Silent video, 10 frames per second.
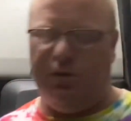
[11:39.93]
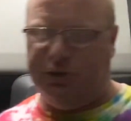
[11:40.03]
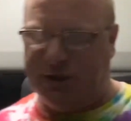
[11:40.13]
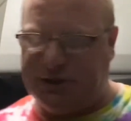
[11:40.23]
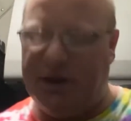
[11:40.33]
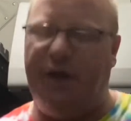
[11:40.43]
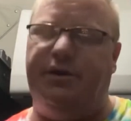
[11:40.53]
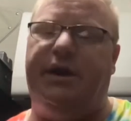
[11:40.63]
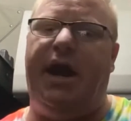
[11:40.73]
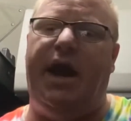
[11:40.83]
just the other
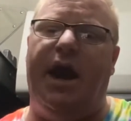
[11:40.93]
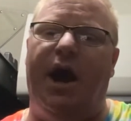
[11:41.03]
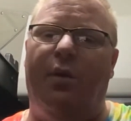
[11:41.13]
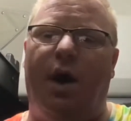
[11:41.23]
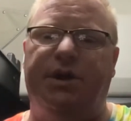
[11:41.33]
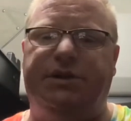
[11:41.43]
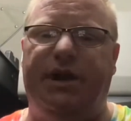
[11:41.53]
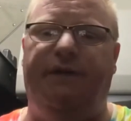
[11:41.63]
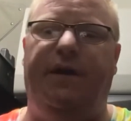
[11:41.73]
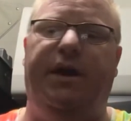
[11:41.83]
day, I watched
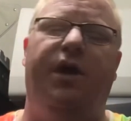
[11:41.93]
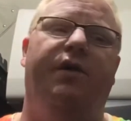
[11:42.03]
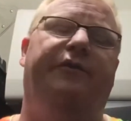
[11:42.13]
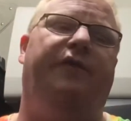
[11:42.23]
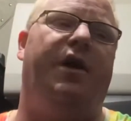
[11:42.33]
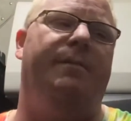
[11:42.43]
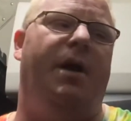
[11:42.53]
a video from